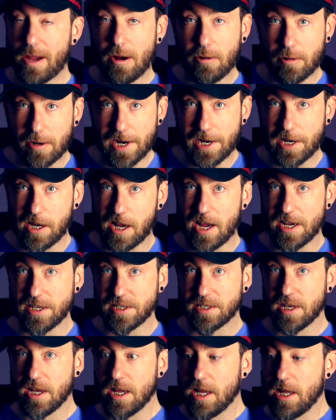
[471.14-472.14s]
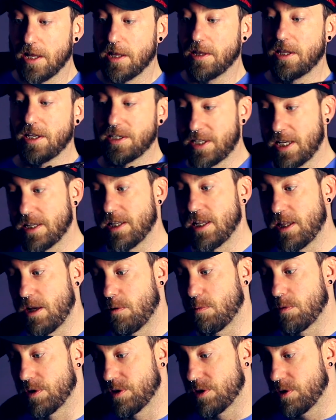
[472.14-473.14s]
PowerA guys, they said that
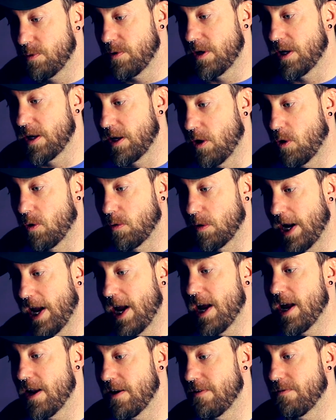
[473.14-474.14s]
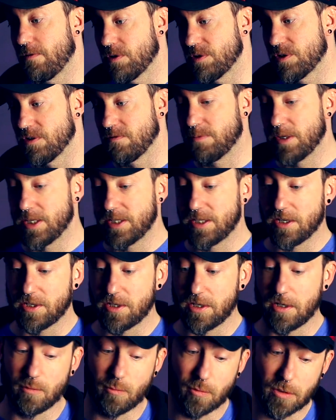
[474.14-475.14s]
they were doing or had a version of
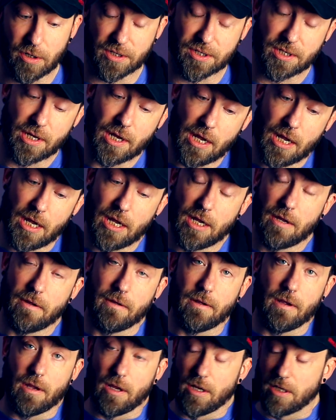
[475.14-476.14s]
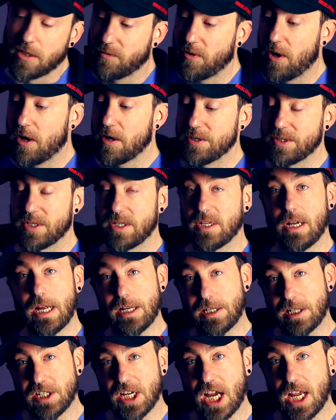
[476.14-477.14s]
PlayStation in the works. As far as
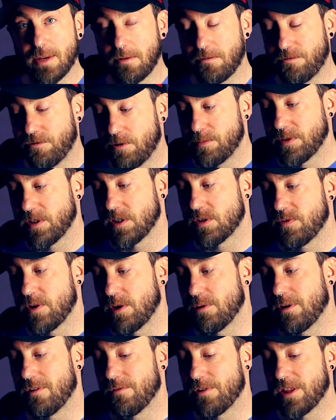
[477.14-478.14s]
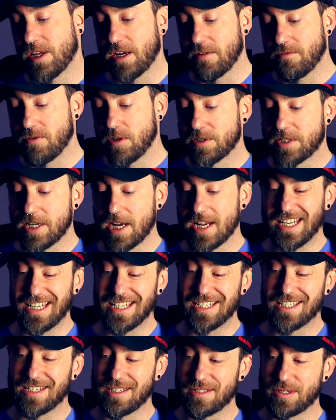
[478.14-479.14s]
at the time of filming this video, everything I've looked at,
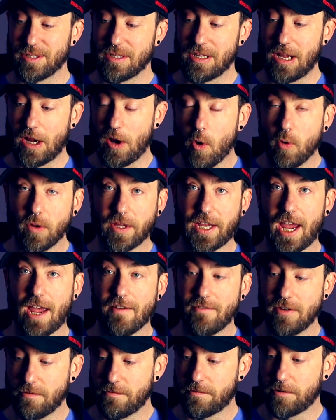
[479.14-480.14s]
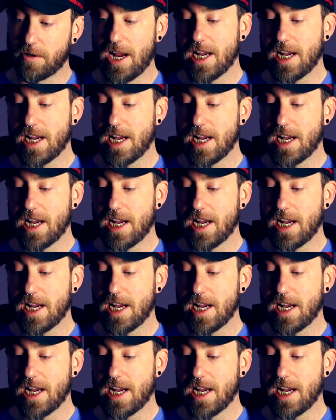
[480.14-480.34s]
they only have it for